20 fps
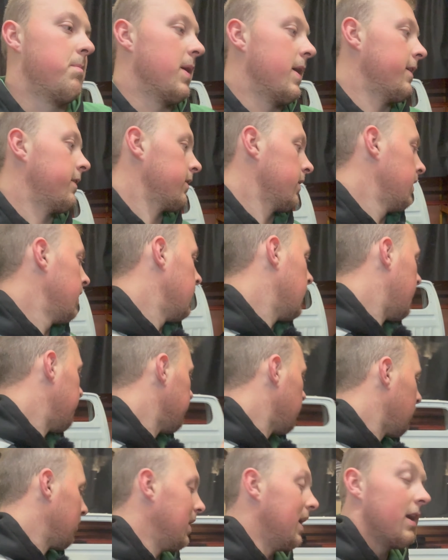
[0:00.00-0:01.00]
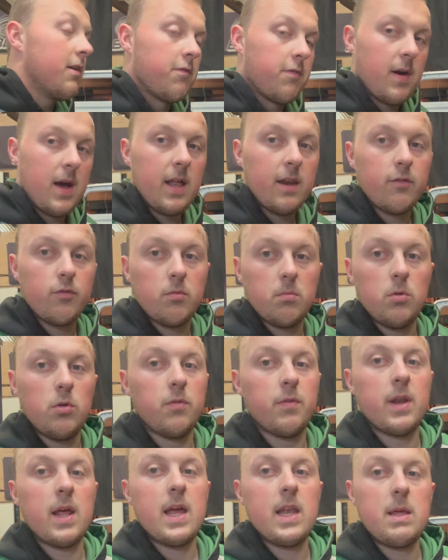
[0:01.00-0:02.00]
But I'm not really a fan of
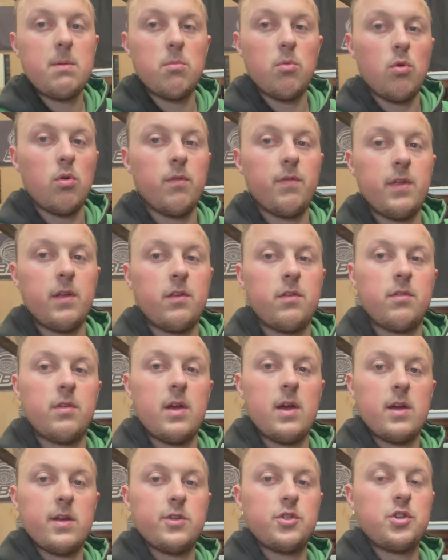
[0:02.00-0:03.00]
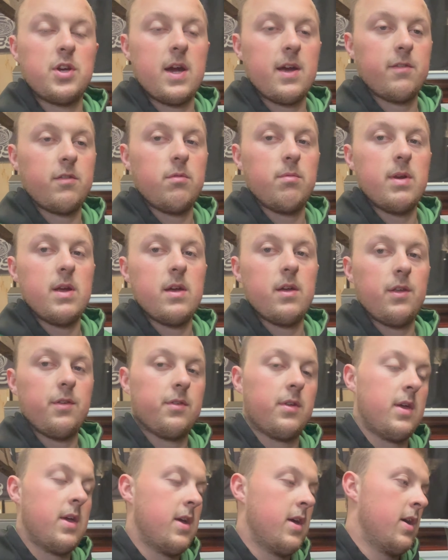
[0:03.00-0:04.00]
removing any more of this chassis rails,